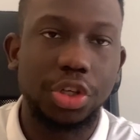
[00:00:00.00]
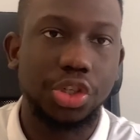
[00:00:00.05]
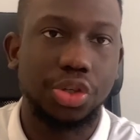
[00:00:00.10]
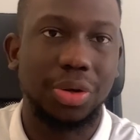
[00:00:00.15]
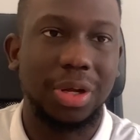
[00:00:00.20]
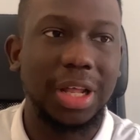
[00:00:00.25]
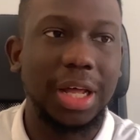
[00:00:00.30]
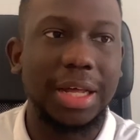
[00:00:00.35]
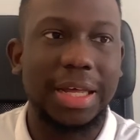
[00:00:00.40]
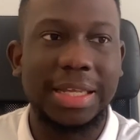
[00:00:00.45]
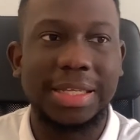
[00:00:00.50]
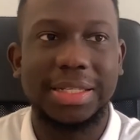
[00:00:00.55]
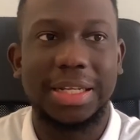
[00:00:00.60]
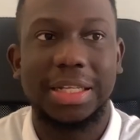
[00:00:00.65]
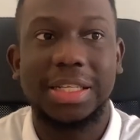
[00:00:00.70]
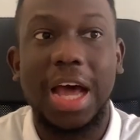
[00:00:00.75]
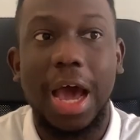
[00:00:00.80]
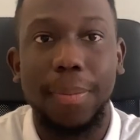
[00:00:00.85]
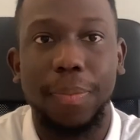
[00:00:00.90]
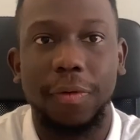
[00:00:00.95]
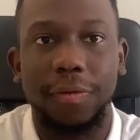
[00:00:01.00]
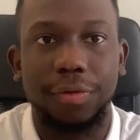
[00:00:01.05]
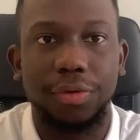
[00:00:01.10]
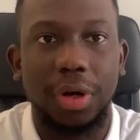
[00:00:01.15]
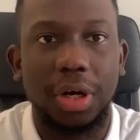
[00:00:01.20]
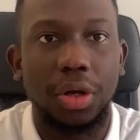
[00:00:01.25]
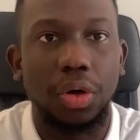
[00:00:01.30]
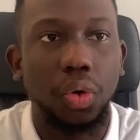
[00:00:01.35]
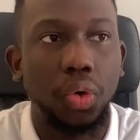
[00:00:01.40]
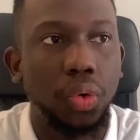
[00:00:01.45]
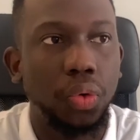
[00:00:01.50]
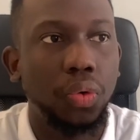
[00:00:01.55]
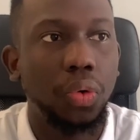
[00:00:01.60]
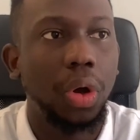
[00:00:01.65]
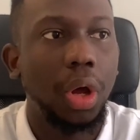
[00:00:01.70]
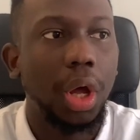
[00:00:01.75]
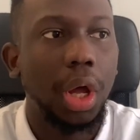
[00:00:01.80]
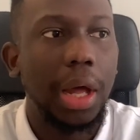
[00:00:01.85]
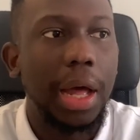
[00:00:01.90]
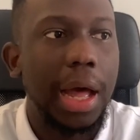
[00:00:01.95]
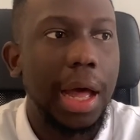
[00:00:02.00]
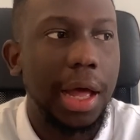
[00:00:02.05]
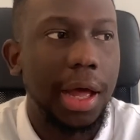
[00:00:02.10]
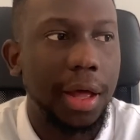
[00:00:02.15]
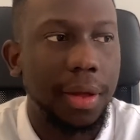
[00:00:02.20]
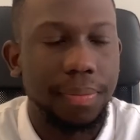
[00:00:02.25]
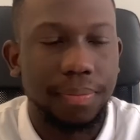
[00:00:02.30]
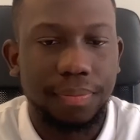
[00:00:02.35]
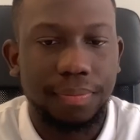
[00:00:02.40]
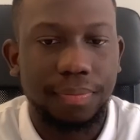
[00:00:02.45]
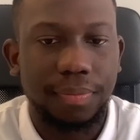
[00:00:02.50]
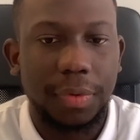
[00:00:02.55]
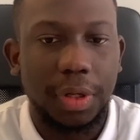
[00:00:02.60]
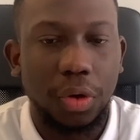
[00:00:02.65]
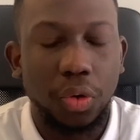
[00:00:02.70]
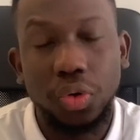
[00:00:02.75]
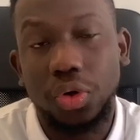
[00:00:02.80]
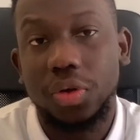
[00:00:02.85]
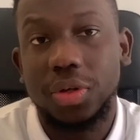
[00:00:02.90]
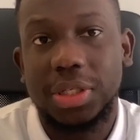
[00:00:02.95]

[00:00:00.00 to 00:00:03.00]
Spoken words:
trader is the type of trader who knows